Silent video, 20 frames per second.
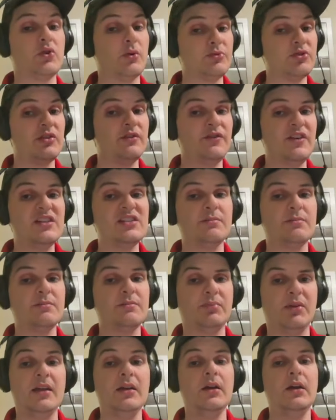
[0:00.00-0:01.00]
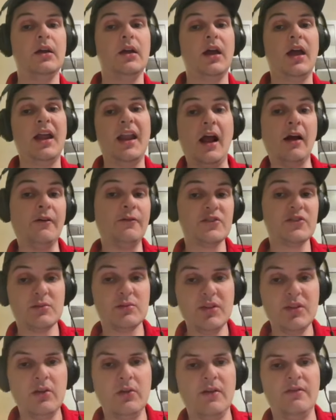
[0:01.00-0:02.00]
Subscription fees apply. And now for
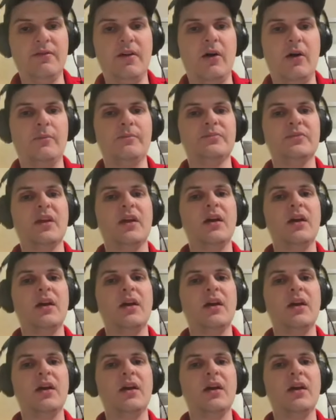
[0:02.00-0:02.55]
some legal info.